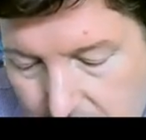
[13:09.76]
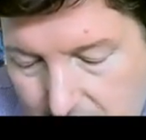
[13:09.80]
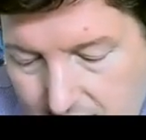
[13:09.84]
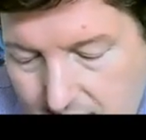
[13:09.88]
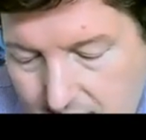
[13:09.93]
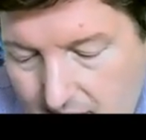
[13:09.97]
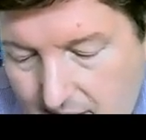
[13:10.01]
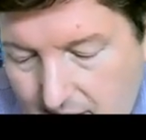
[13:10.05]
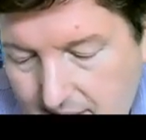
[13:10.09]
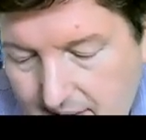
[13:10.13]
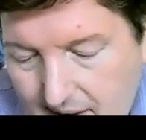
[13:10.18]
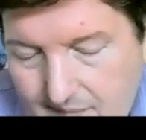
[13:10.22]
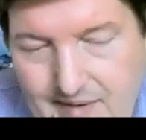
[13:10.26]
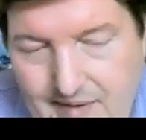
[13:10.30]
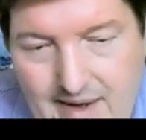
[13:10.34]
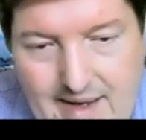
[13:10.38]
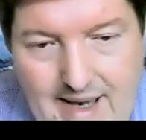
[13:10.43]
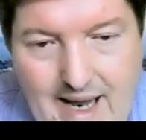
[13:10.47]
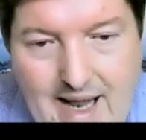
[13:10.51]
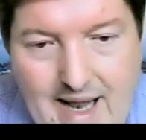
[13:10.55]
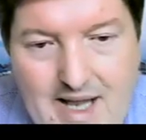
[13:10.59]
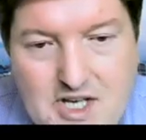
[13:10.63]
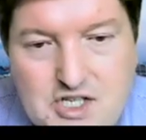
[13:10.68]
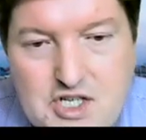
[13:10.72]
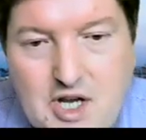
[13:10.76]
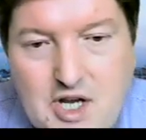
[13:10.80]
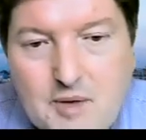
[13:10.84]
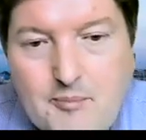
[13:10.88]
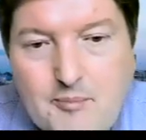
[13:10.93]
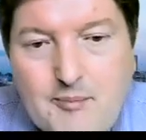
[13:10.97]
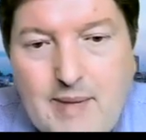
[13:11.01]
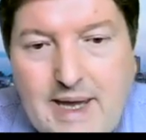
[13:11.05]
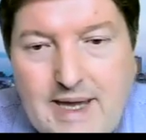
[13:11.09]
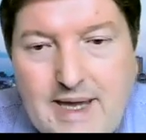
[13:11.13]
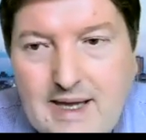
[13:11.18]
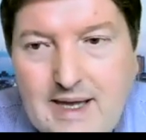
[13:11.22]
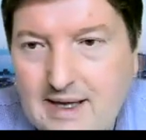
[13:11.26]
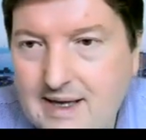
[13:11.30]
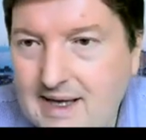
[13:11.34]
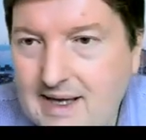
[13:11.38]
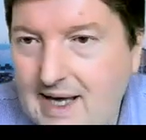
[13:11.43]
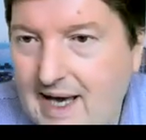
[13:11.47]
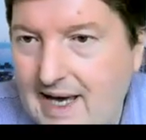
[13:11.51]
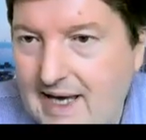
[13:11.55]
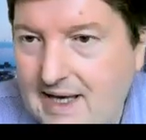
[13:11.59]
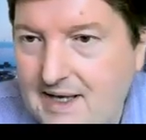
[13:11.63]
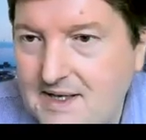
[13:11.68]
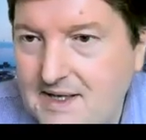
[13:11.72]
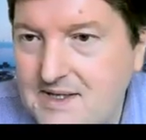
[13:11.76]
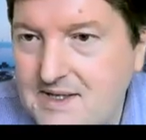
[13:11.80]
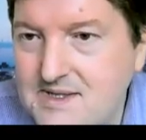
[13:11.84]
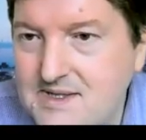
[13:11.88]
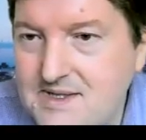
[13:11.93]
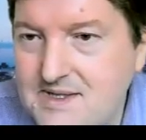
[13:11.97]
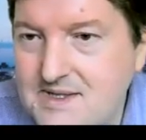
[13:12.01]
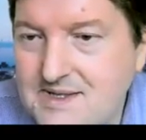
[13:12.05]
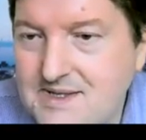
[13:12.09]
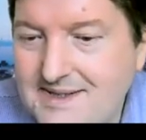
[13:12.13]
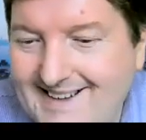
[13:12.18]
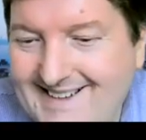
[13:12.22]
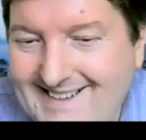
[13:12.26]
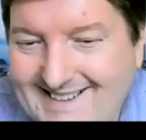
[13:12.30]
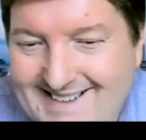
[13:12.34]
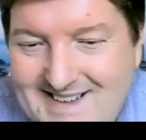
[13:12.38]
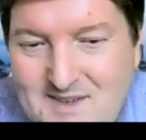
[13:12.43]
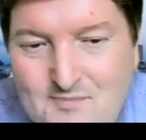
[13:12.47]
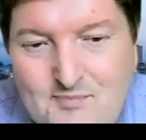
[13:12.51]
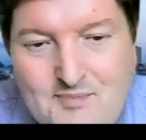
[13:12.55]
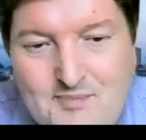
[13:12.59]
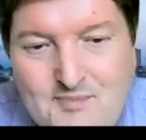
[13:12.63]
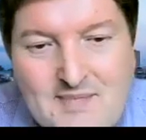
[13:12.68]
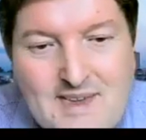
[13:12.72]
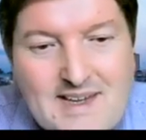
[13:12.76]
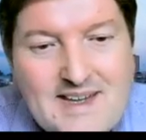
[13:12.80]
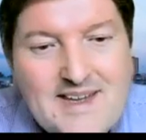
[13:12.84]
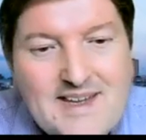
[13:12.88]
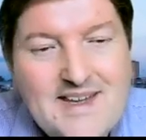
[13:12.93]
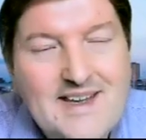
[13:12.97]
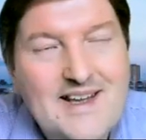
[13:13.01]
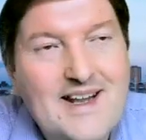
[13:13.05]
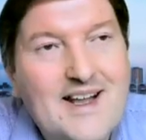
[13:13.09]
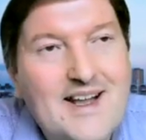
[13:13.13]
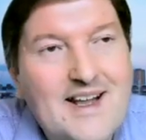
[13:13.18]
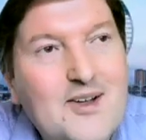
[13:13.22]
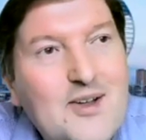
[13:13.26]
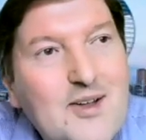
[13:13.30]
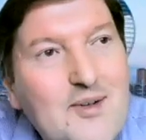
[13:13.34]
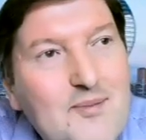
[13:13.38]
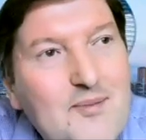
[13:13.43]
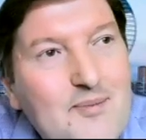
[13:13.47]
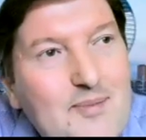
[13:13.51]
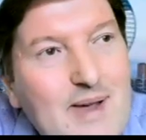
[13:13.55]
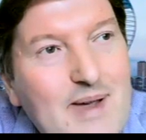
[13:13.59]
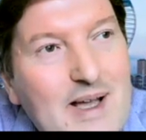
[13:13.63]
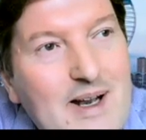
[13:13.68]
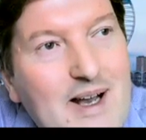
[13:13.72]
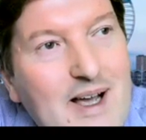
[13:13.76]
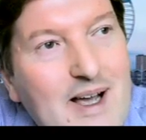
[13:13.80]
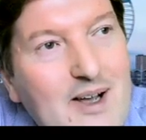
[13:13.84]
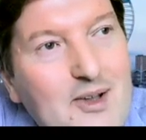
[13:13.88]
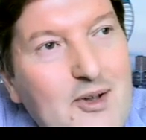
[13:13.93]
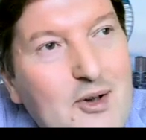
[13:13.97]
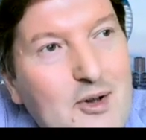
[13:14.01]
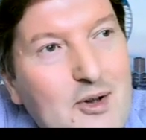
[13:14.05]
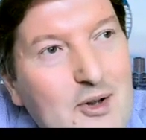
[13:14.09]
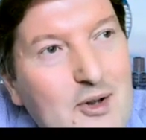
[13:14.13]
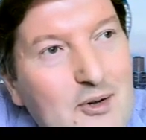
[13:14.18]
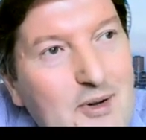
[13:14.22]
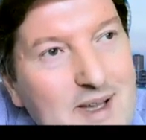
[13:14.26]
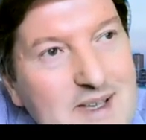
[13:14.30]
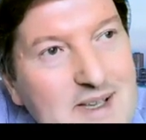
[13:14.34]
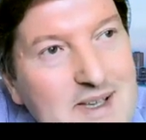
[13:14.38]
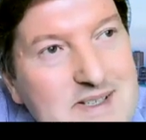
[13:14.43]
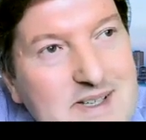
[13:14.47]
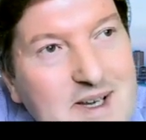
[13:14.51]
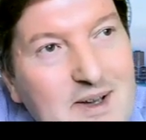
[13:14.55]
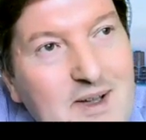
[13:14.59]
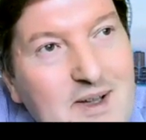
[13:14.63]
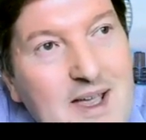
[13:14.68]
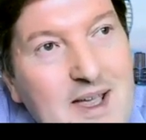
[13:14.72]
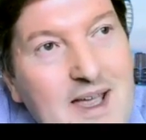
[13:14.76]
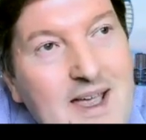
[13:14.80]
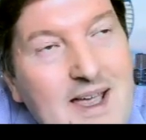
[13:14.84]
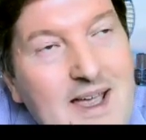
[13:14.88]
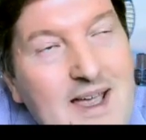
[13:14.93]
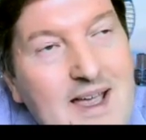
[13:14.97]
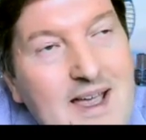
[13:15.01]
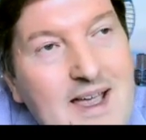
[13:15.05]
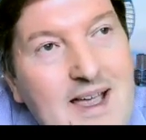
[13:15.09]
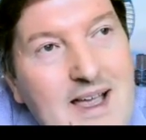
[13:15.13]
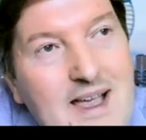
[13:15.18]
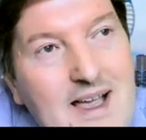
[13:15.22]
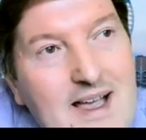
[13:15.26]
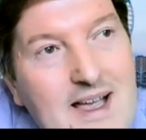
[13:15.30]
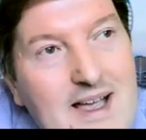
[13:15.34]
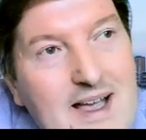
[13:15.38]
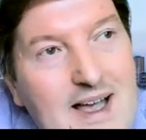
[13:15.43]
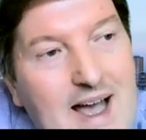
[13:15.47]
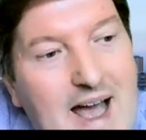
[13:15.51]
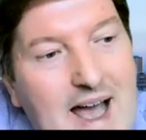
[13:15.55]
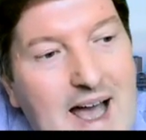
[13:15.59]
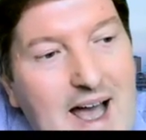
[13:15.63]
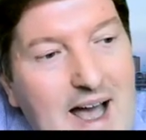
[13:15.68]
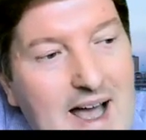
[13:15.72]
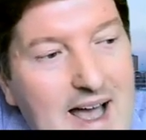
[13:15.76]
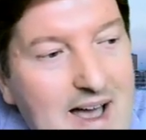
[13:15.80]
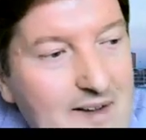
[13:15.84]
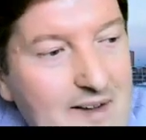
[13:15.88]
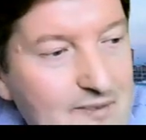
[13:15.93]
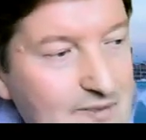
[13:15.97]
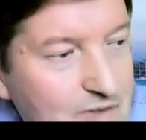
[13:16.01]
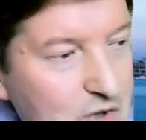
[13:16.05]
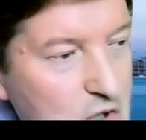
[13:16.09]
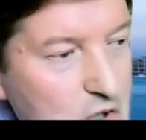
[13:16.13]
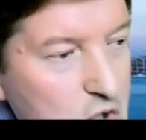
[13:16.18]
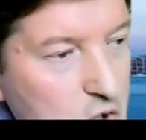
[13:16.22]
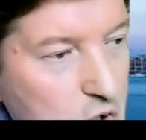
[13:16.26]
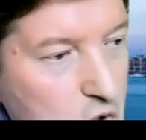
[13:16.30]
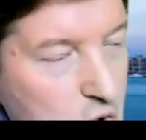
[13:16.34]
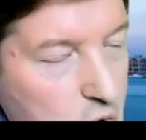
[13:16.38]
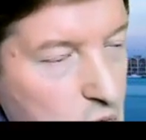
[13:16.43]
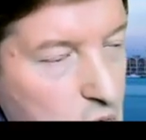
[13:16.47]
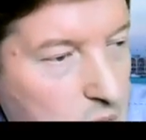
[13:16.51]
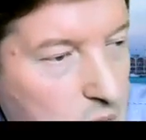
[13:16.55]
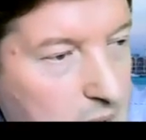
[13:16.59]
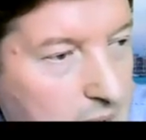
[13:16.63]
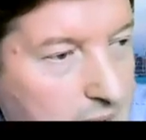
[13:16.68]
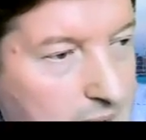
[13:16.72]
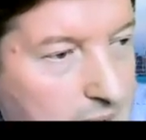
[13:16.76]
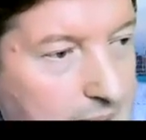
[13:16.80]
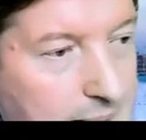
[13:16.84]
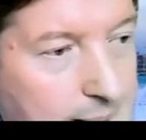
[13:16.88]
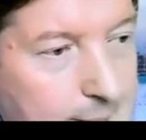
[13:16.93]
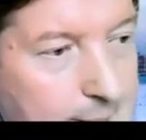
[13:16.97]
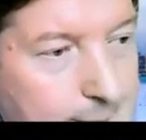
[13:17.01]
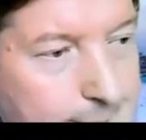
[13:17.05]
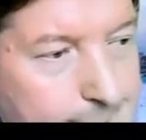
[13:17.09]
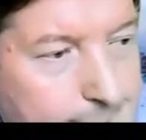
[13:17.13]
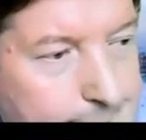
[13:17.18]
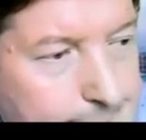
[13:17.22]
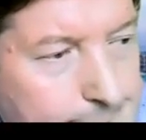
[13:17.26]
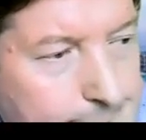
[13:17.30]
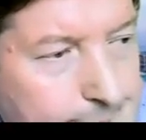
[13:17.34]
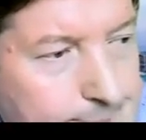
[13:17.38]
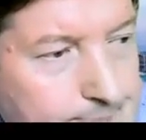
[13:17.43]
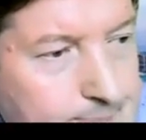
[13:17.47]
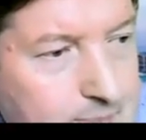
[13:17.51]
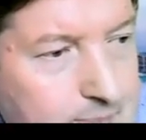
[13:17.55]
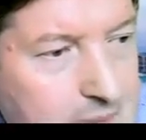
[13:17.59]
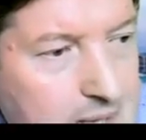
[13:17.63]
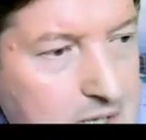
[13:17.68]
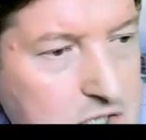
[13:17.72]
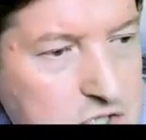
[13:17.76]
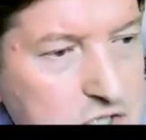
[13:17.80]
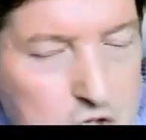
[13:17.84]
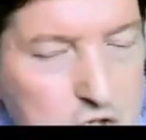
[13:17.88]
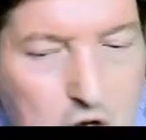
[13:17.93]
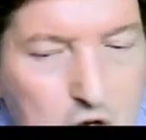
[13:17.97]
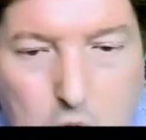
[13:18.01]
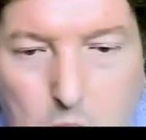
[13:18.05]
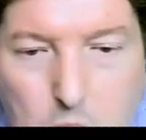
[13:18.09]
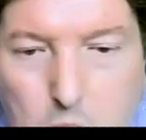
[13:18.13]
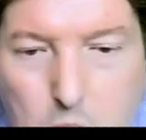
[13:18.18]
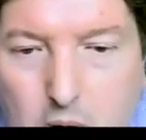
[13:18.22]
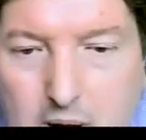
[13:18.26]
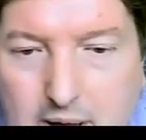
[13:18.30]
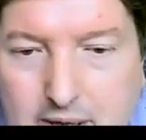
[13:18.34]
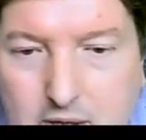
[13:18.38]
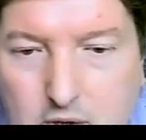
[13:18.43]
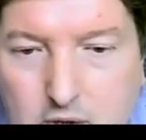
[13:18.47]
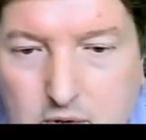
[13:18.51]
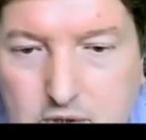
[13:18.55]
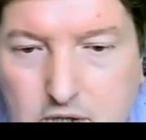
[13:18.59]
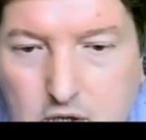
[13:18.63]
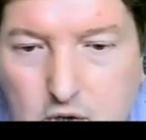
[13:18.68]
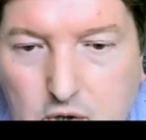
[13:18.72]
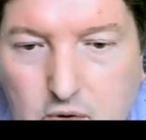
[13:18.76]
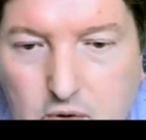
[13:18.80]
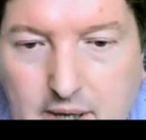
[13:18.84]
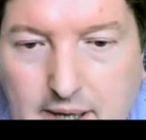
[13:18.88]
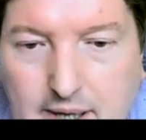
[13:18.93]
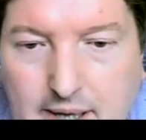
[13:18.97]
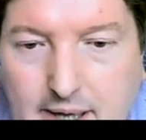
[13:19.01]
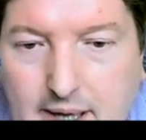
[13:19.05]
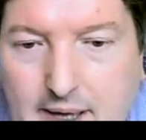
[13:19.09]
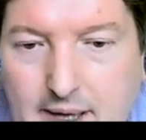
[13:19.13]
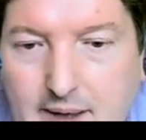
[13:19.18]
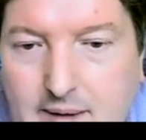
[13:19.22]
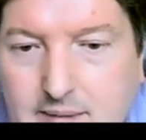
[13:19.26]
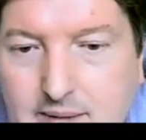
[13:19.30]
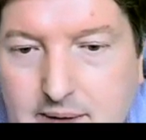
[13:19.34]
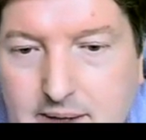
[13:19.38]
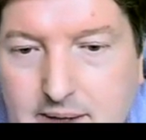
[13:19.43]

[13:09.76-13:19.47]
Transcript: I have the analogy of making cakes, a bit like cookery. So have you, do you know why you're doing it?